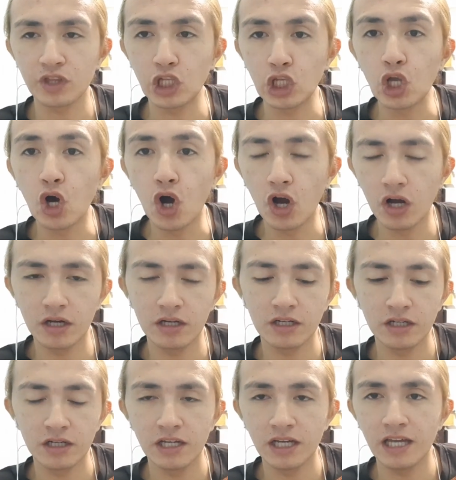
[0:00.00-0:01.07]
the long
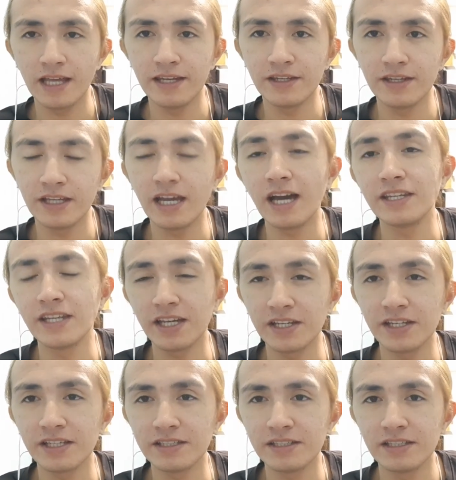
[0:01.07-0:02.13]
and
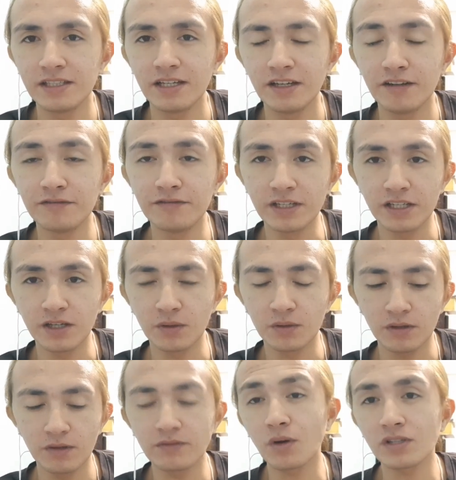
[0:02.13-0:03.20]
unedited
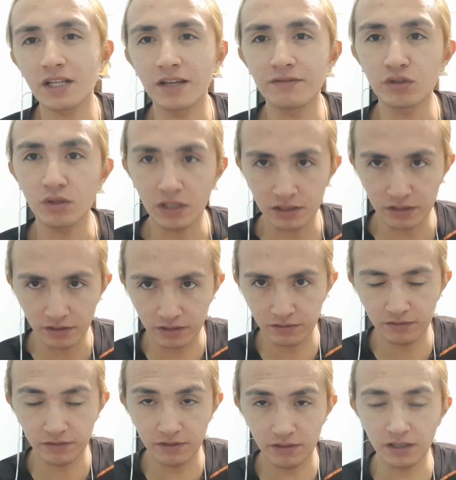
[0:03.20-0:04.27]
video. Of course, I have to
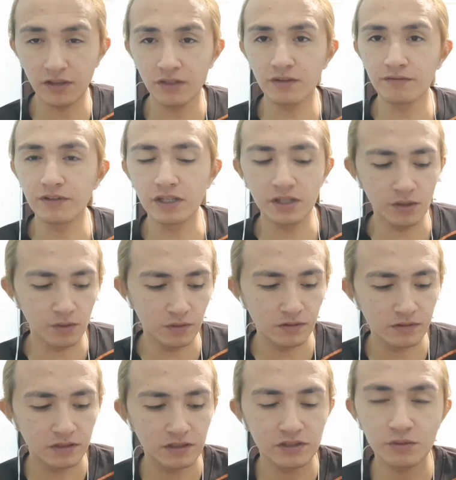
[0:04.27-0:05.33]
cut the video
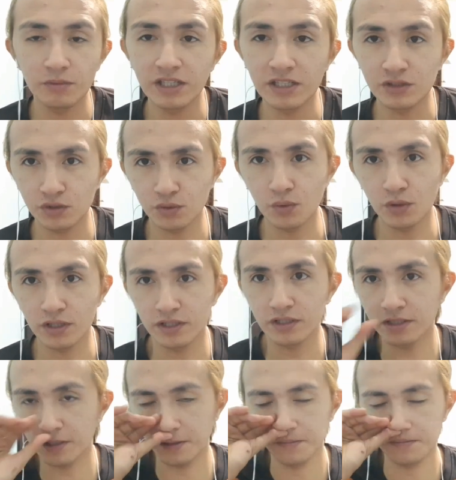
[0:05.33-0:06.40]
to make it
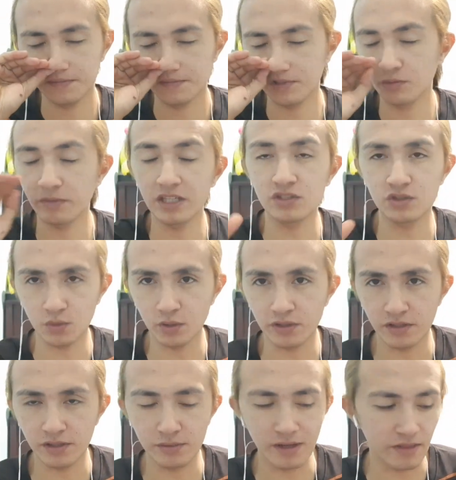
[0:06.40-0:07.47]

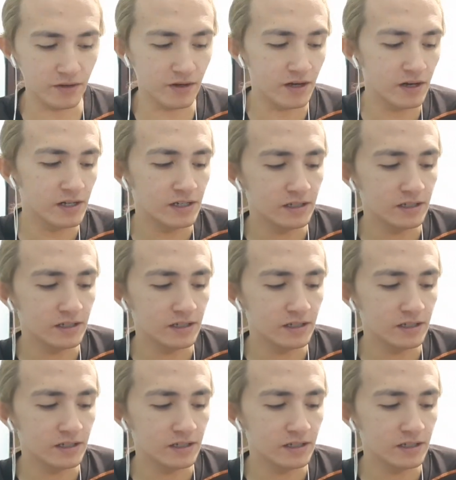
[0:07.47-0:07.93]
shorter rather.